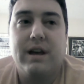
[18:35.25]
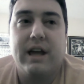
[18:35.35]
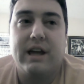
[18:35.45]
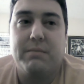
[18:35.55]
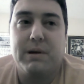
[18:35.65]

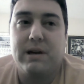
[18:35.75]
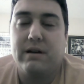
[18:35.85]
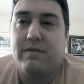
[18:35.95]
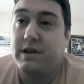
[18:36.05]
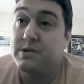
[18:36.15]
It can
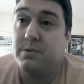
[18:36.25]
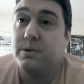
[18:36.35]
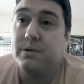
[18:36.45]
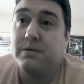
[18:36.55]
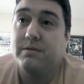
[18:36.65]
be
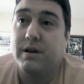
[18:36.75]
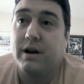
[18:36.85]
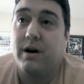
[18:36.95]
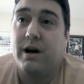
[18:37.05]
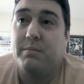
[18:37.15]
visual,
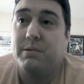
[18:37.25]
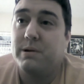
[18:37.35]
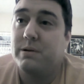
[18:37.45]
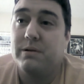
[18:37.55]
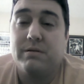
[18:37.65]

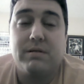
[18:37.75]
audible,